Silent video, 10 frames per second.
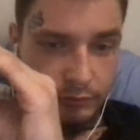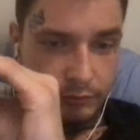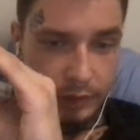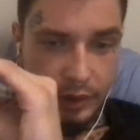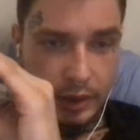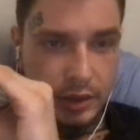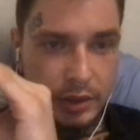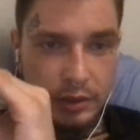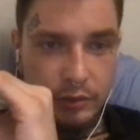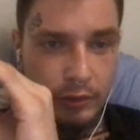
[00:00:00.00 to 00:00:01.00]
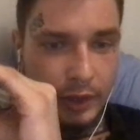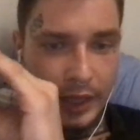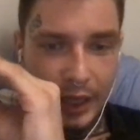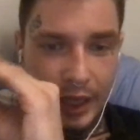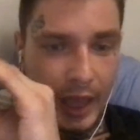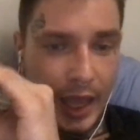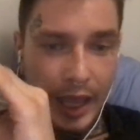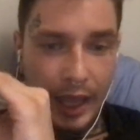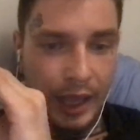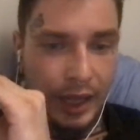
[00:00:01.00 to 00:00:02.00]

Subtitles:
but they just do a lot of that.